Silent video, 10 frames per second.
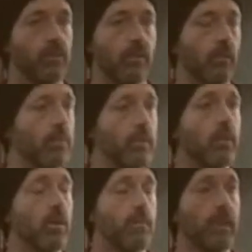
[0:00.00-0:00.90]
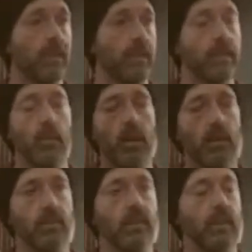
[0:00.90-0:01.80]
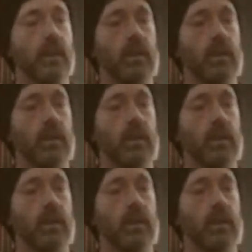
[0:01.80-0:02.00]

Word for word: For when people have got money and they're wealthy,